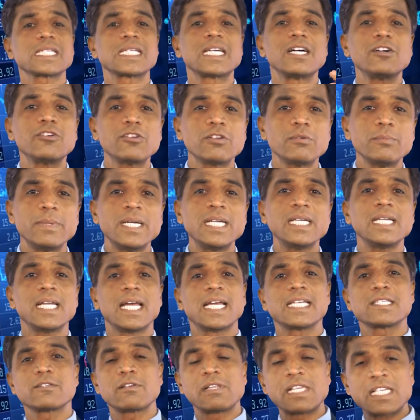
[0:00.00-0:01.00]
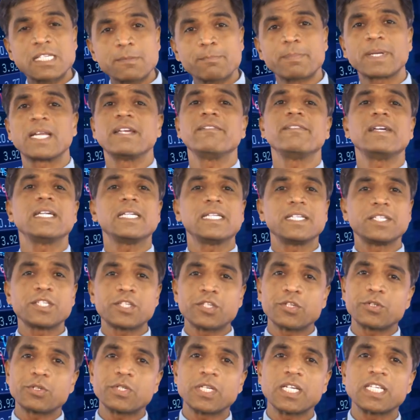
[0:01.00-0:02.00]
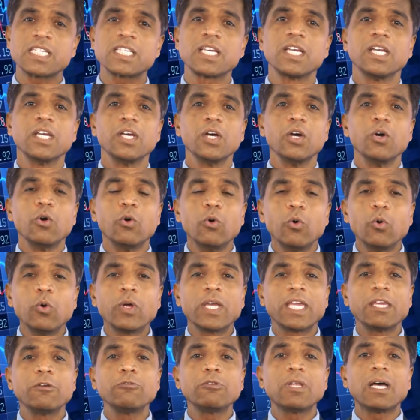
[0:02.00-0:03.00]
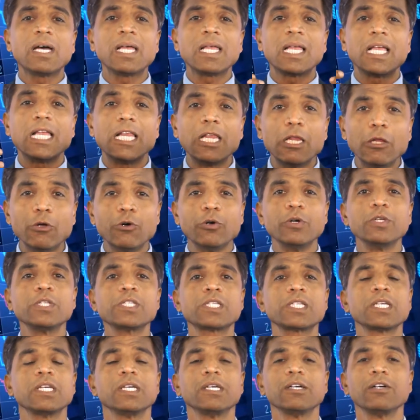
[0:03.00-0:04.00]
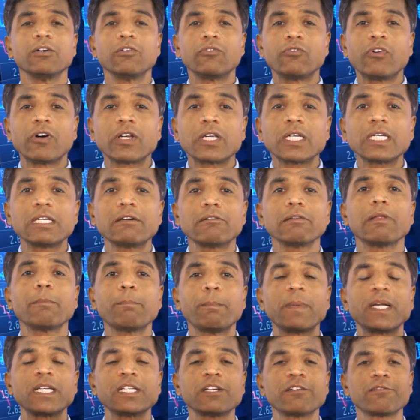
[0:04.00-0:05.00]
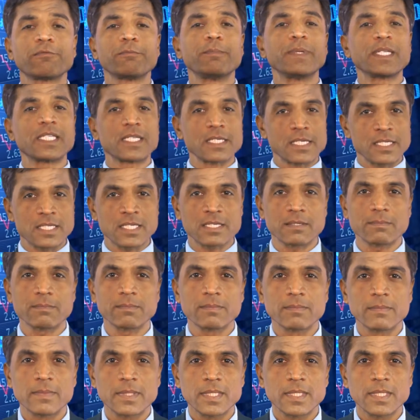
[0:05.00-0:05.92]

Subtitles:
government as well as private institutions who give the loans for development of business.